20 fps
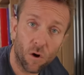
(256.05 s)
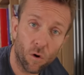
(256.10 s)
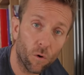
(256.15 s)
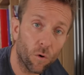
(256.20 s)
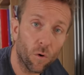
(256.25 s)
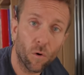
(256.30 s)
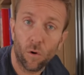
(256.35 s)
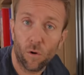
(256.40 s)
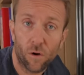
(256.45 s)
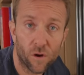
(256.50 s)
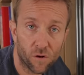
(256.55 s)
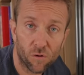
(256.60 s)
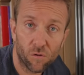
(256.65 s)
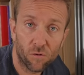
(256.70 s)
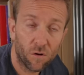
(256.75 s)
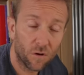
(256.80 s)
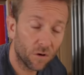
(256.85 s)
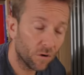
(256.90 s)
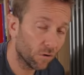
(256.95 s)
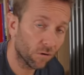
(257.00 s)
or
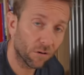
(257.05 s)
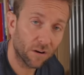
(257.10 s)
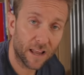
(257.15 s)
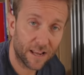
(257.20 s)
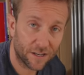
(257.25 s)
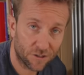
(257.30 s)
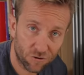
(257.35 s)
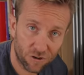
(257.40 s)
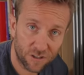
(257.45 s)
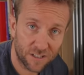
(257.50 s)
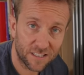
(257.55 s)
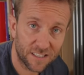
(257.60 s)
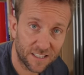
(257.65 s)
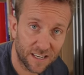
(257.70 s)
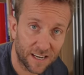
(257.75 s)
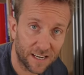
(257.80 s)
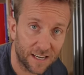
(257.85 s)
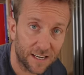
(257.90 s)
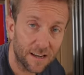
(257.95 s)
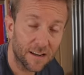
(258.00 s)
oil or
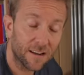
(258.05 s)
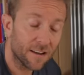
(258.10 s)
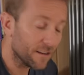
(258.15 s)
electricity.